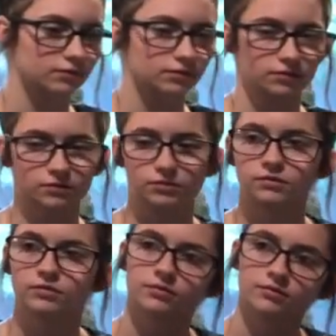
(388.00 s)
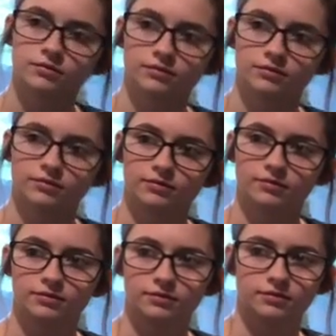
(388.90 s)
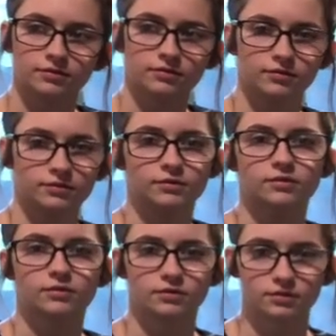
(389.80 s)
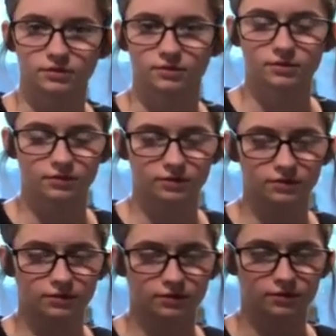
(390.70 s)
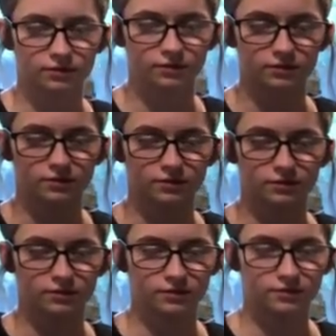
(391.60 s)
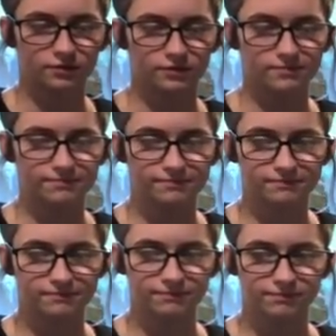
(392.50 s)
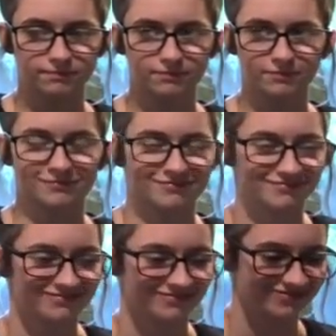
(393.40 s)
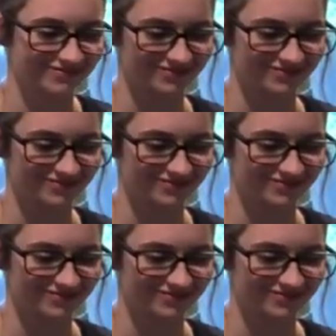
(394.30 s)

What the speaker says: (silent)